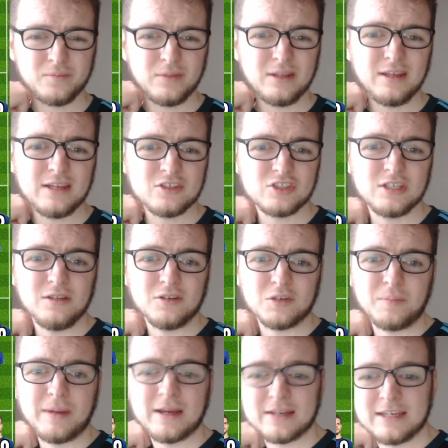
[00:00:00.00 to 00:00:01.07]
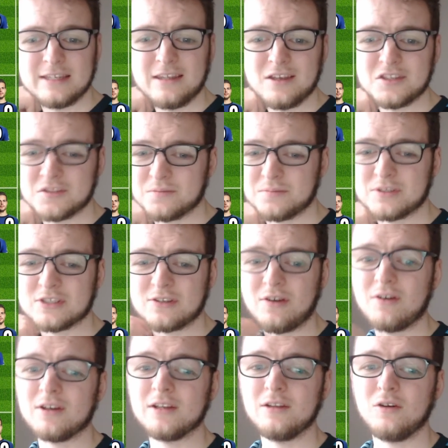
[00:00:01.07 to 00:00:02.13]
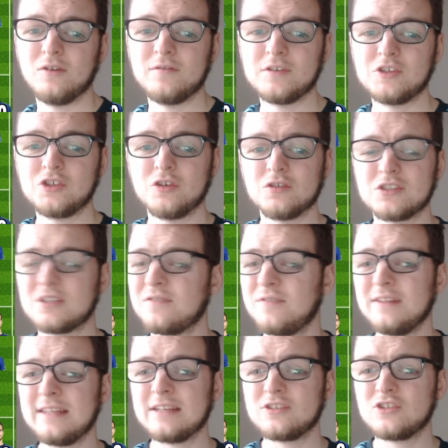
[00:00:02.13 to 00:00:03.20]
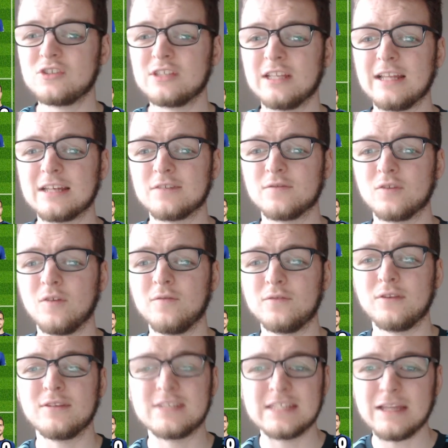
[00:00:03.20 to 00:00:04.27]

When I actually look back, he does sky a lot of his shots, and I think that's just a lack of confidence.